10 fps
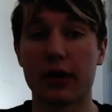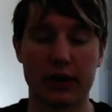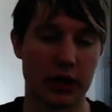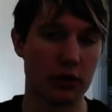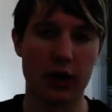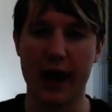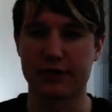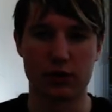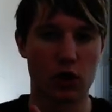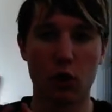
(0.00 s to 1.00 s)
You don't have to
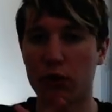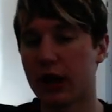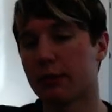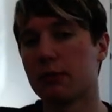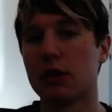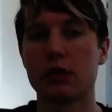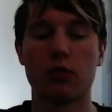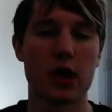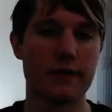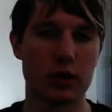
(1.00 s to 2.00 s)
call the enemy minion wave. You
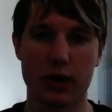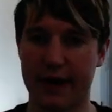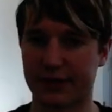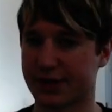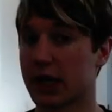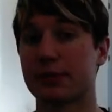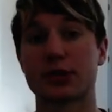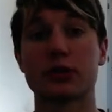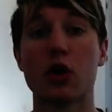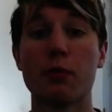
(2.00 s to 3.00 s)
don't have to set up a
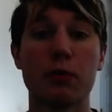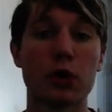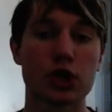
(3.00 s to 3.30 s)
slow push.